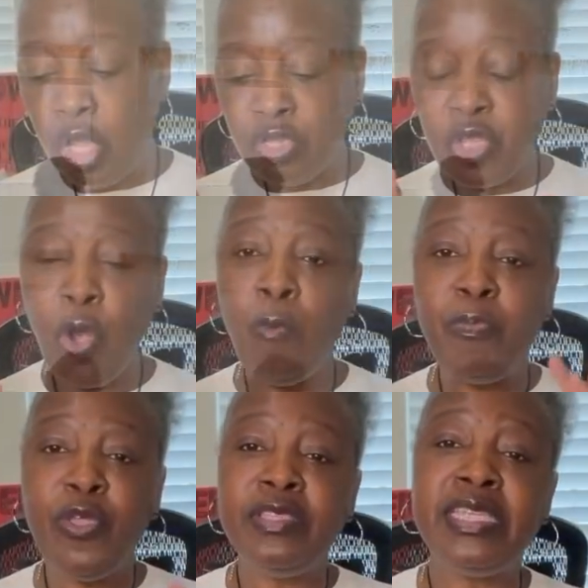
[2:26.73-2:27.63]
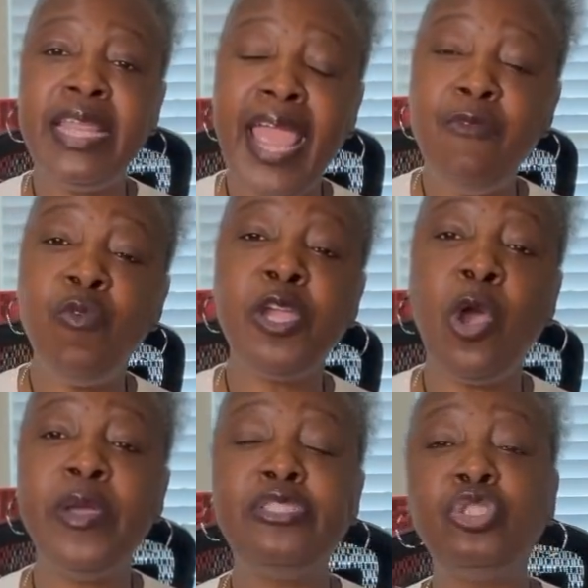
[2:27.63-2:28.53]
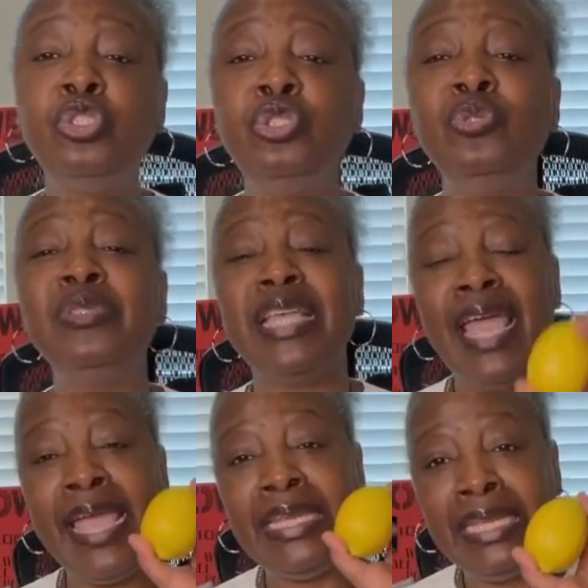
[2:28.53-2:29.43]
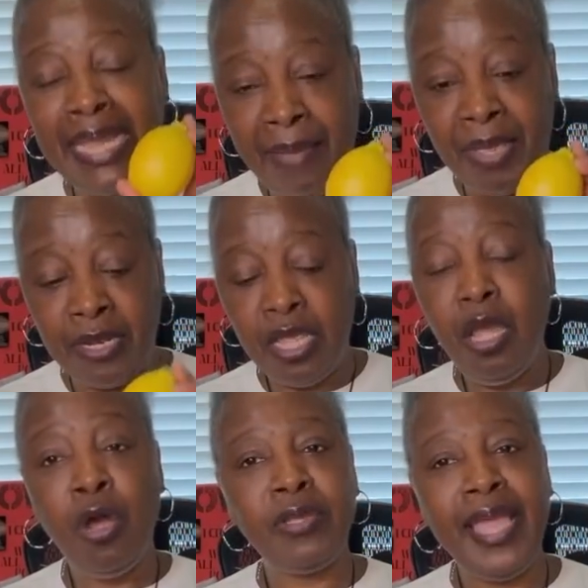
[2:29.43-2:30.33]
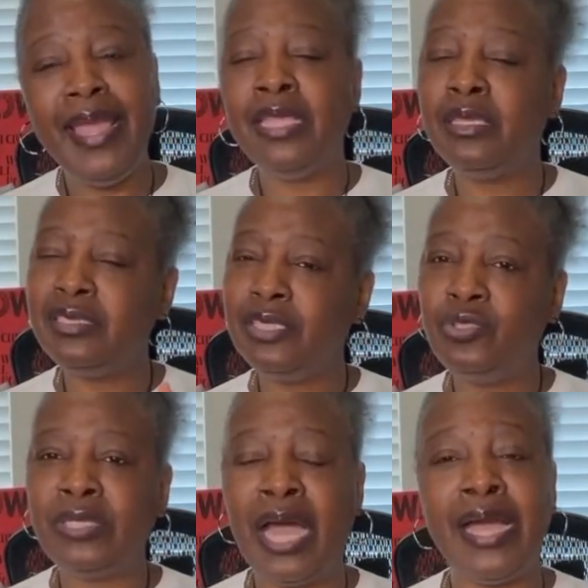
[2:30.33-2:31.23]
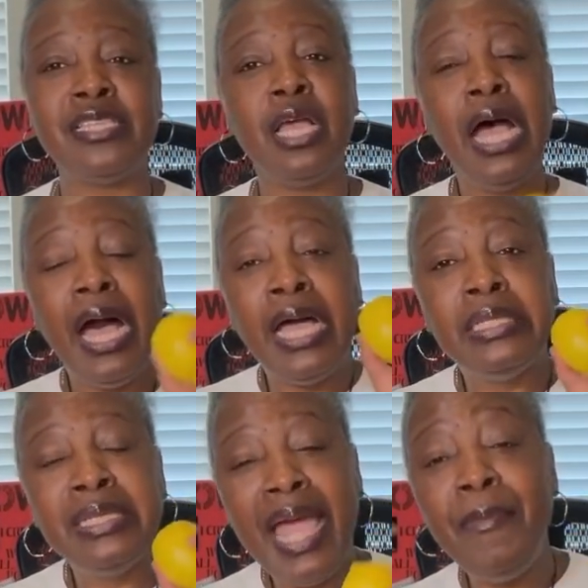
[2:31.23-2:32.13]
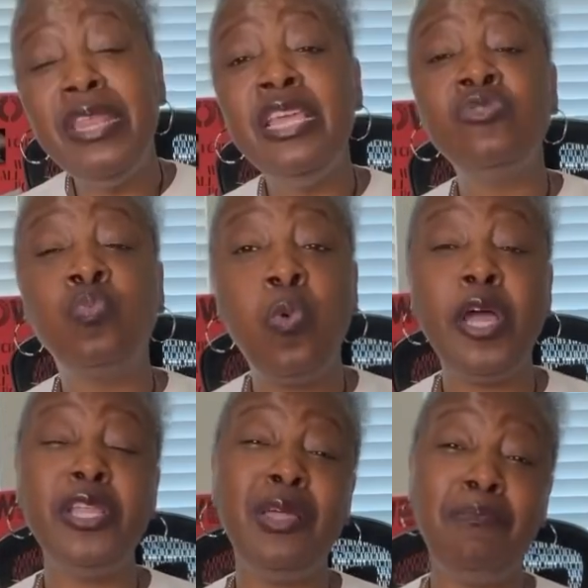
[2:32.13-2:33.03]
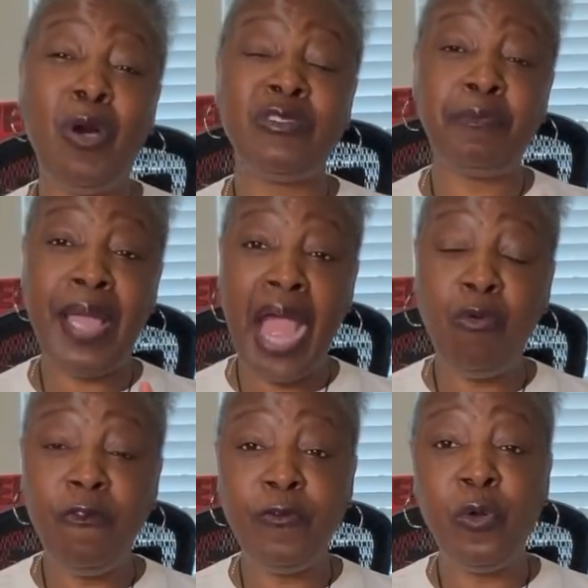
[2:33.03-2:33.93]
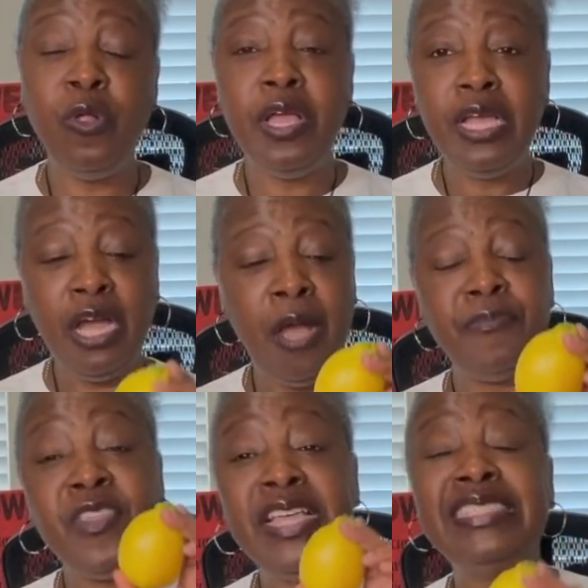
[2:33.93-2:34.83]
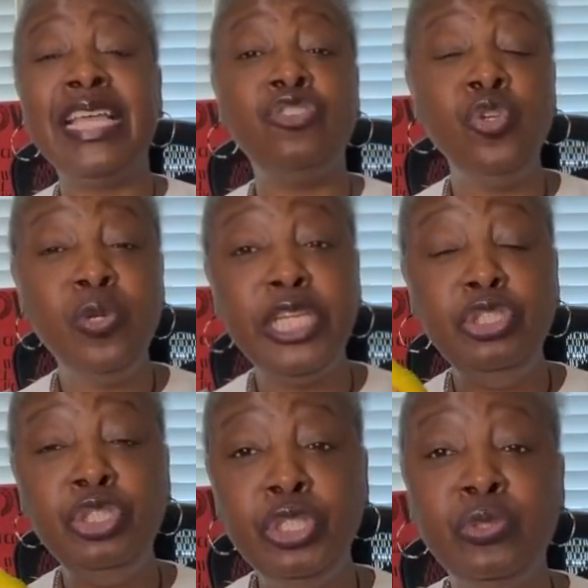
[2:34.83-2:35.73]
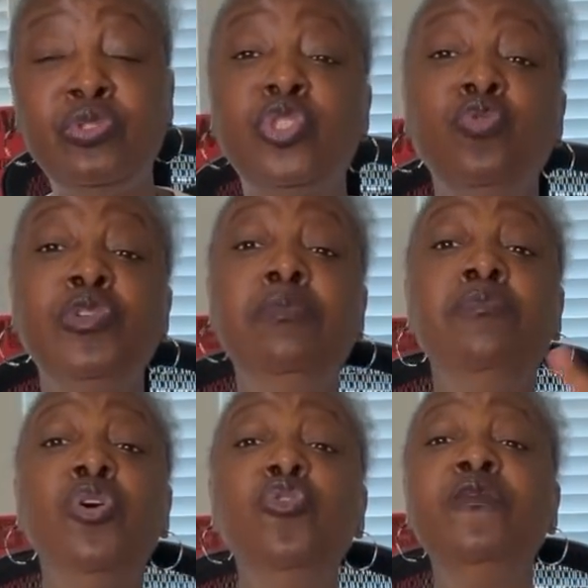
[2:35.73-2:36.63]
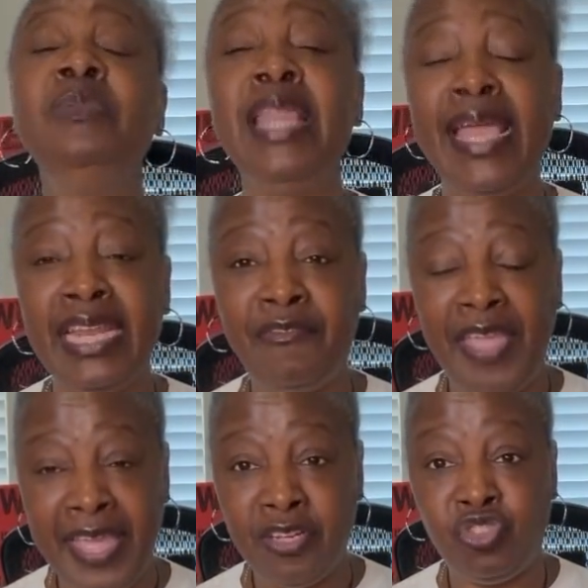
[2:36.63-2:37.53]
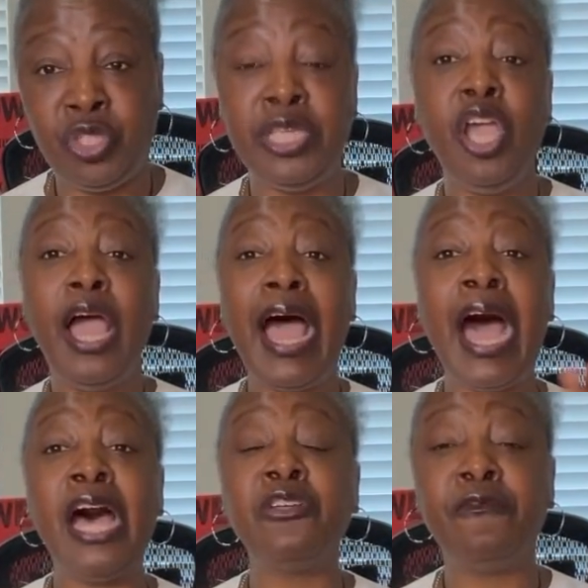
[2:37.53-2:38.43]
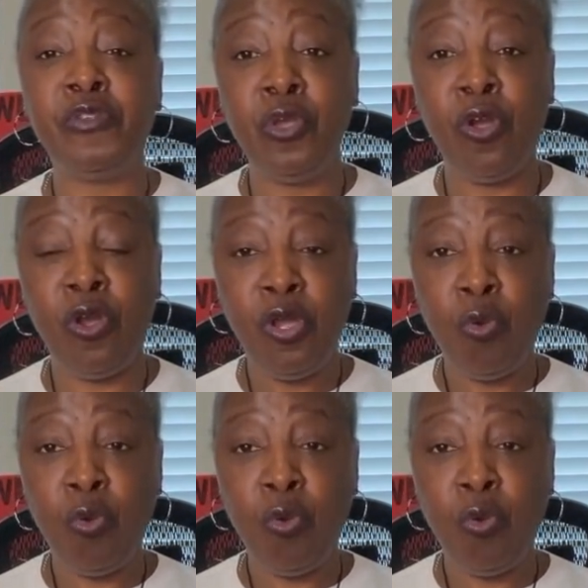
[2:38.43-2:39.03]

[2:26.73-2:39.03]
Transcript: So today we're going to use a lemon, okay? And listen, you guys, a lemon is one of the most powerful um, things that you can use to remove negative energy out of your